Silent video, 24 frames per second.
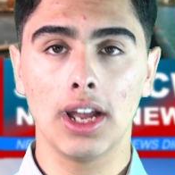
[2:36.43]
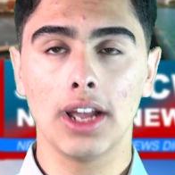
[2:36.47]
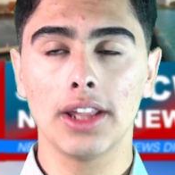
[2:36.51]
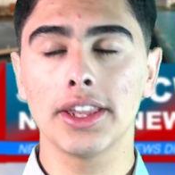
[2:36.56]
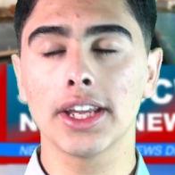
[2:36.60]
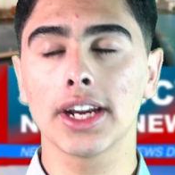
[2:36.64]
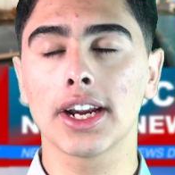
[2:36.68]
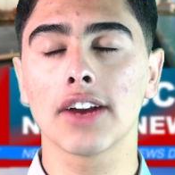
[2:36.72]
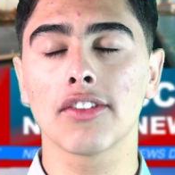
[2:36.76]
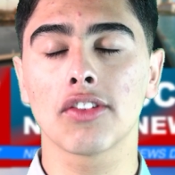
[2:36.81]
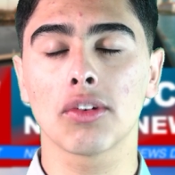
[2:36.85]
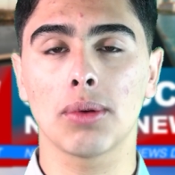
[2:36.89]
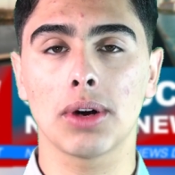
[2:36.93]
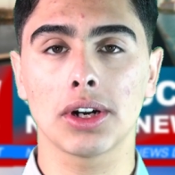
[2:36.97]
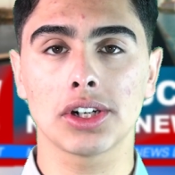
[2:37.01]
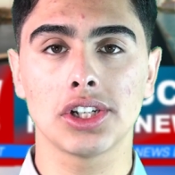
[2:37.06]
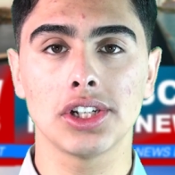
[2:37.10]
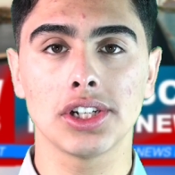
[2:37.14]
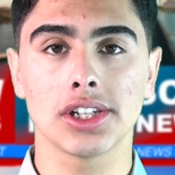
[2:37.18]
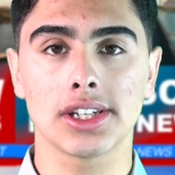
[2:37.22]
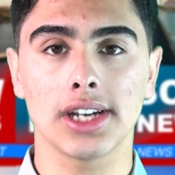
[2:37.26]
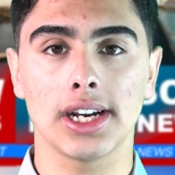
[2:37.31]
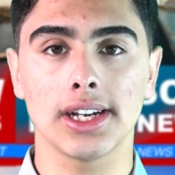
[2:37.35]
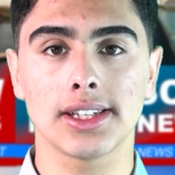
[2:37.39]
Thank you for watching
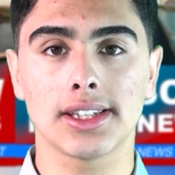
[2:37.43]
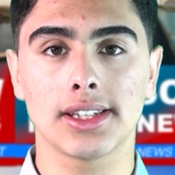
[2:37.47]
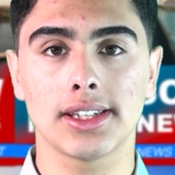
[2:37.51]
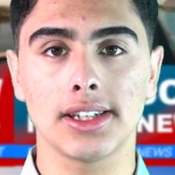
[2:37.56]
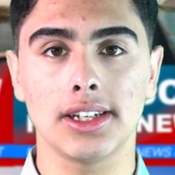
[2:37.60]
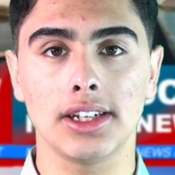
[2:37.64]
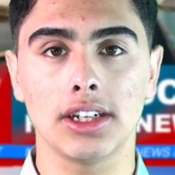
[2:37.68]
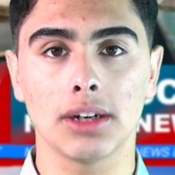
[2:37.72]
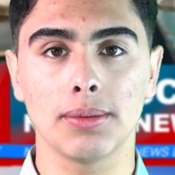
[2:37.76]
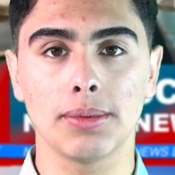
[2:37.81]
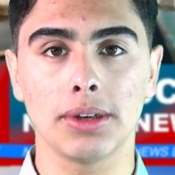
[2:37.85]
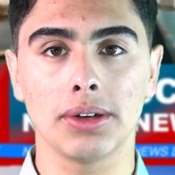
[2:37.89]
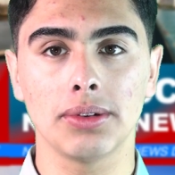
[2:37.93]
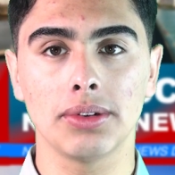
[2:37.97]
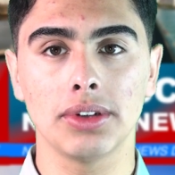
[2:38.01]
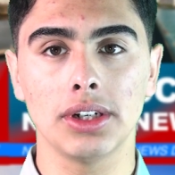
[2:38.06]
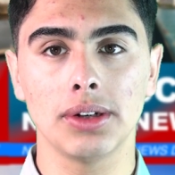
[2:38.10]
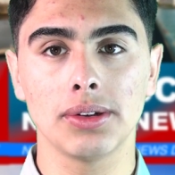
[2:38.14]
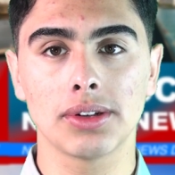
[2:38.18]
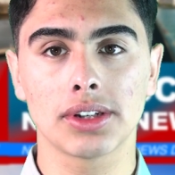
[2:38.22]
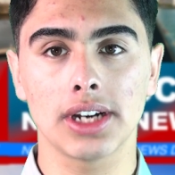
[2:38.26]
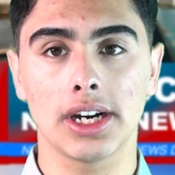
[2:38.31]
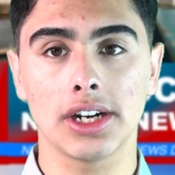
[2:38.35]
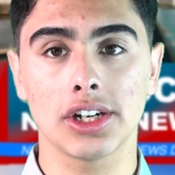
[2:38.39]
this SCW
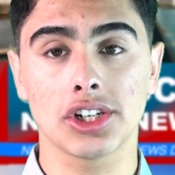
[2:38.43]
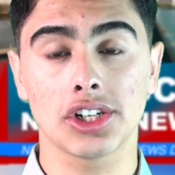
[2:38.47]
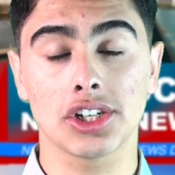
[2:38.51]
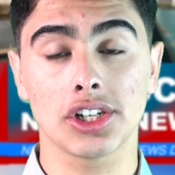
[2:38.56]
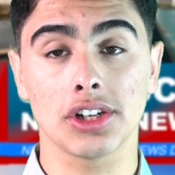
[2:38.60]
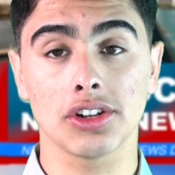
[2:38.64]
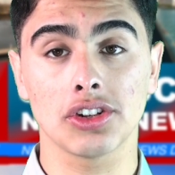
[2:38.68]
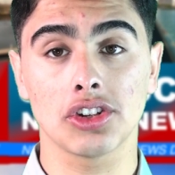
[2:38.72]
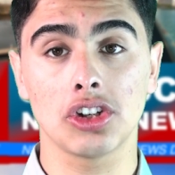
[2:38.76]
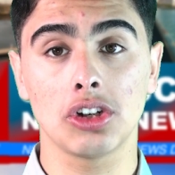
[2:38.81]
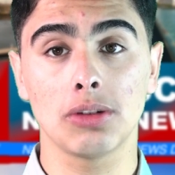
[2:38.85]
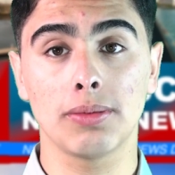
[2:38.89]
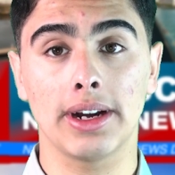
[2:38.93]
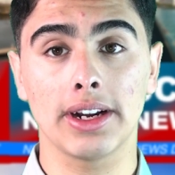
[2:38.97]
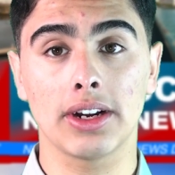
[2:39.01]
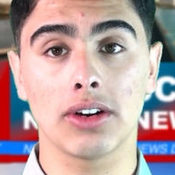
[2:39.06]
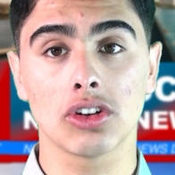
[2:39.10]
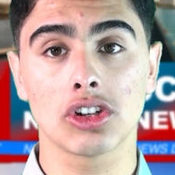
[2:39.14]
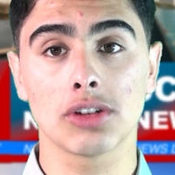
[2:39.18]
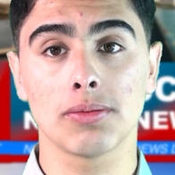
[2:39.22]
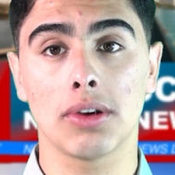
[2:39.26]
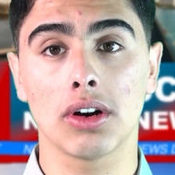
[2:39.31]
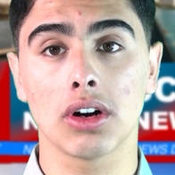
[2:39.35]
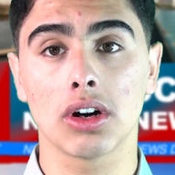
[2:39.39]
News Digest. I'll see you back here
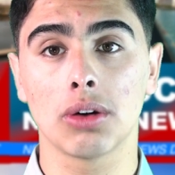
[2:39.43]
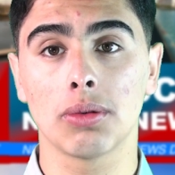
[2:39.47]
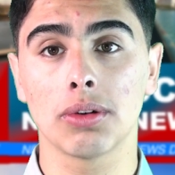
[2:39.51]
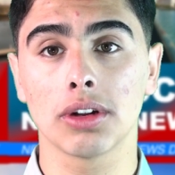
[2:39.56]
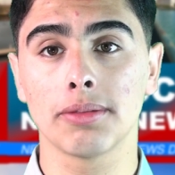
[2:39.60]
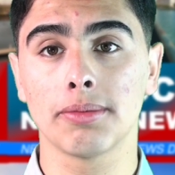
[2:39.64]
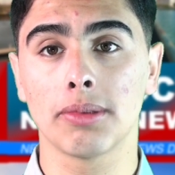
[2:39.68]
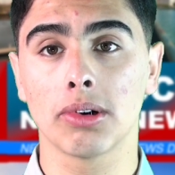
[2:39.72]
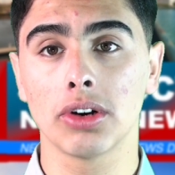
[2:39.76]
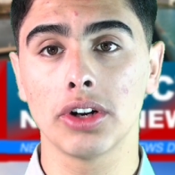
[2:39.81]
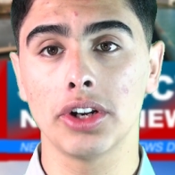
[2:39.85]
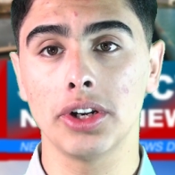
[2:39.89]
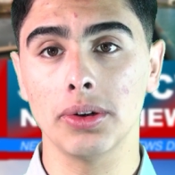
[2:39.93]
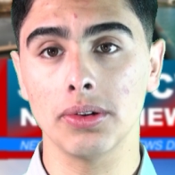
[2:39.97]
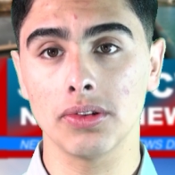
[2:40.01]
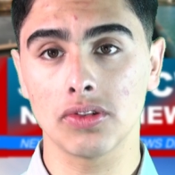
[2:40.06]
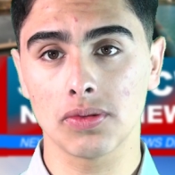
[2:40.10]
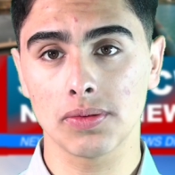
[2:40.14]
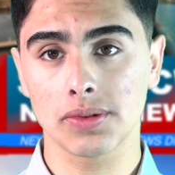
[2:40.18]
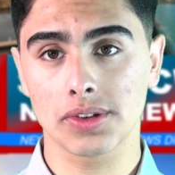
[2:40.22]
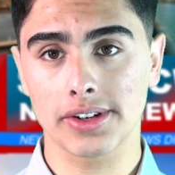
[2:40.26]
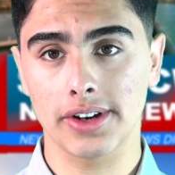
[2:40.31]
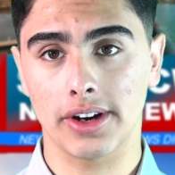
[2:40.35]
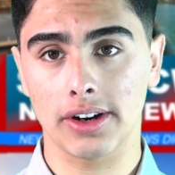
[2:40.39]
tomorrow with more news
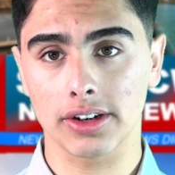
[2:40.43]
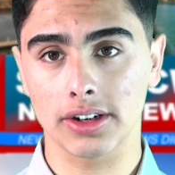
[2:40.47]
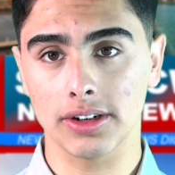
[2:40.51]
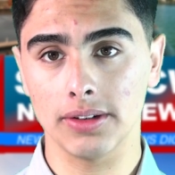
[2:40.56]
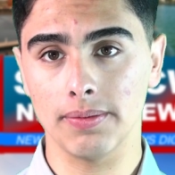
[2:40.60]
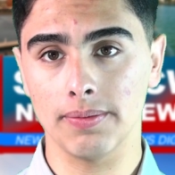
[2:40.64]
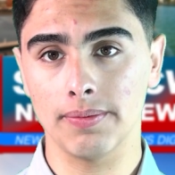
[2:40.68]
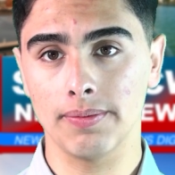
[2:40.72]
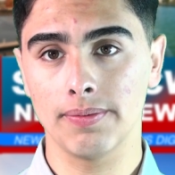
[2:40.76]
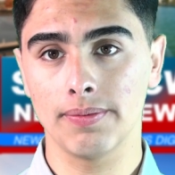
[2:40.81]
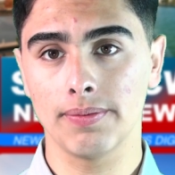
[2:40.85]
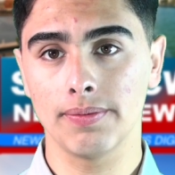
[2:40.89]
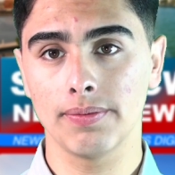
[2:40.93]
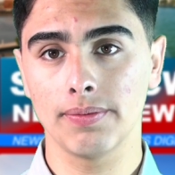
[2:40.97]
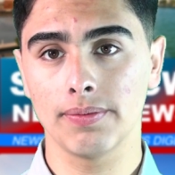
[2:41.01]
from Stockton.